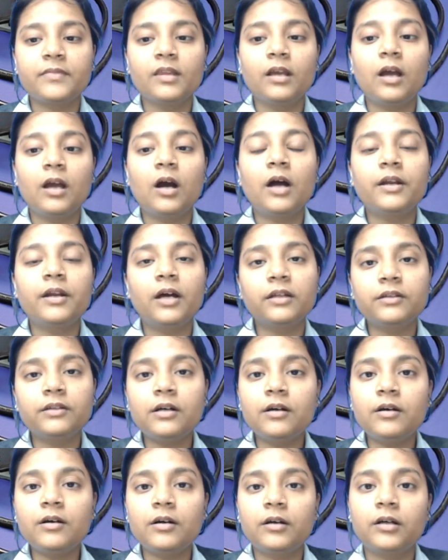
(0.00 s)

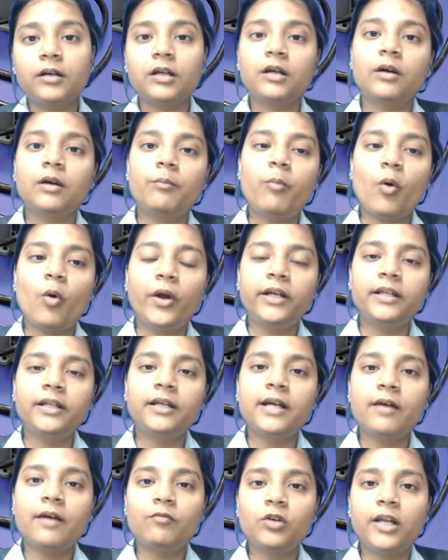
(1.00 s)
another point that
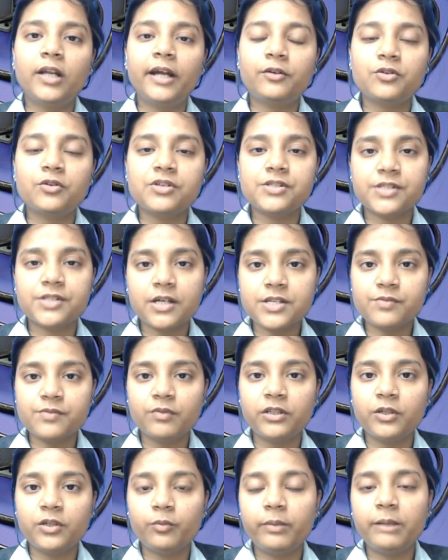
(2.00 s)
I would like to discuss
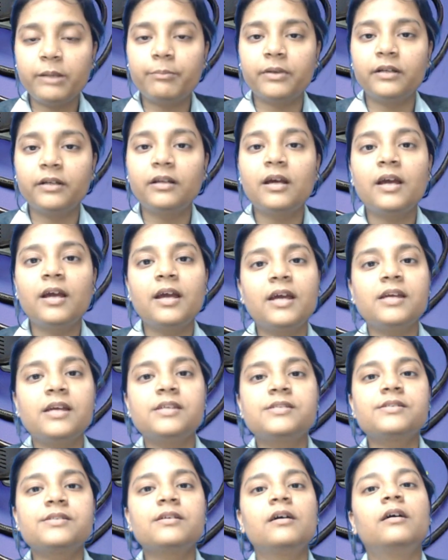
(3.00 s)
with you people
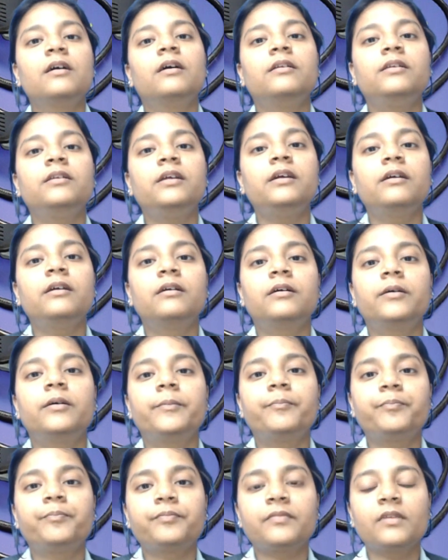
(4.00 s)
is the
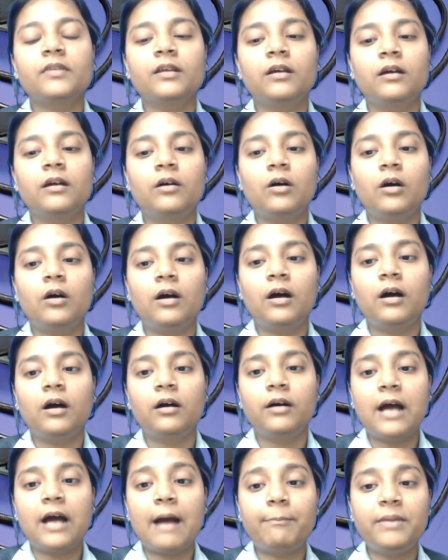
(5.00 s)

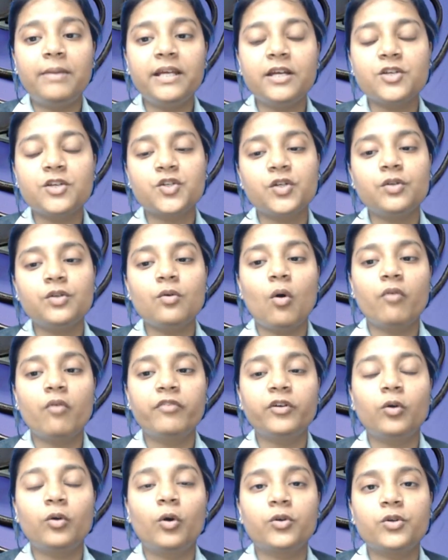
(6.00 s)
application of
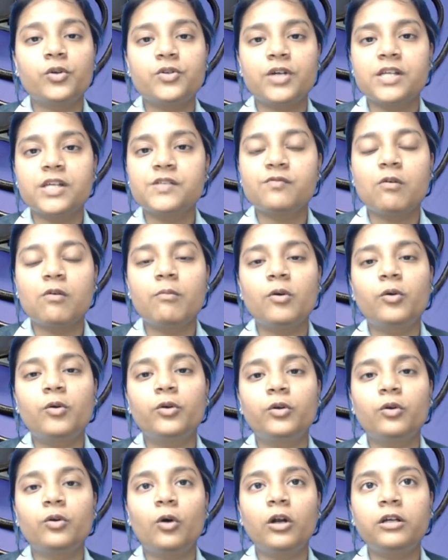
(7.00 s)
an auto transformer
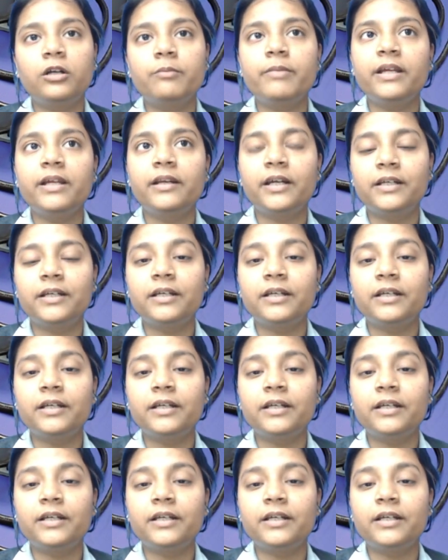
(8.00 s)
could not be rated